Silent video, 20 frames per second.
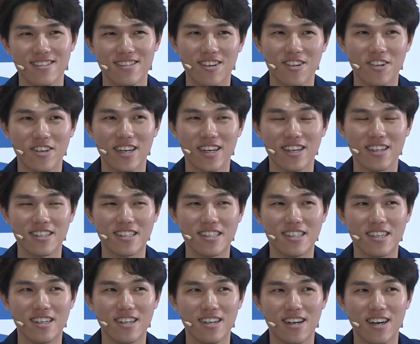Okay.
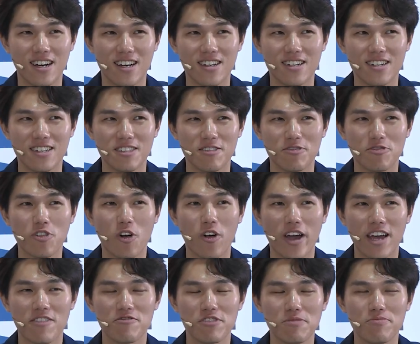For
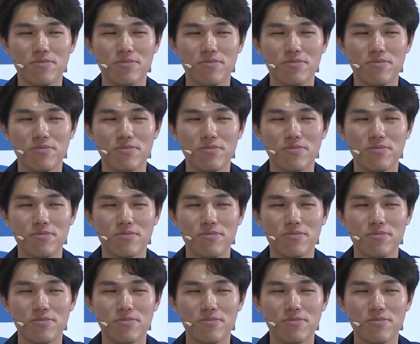every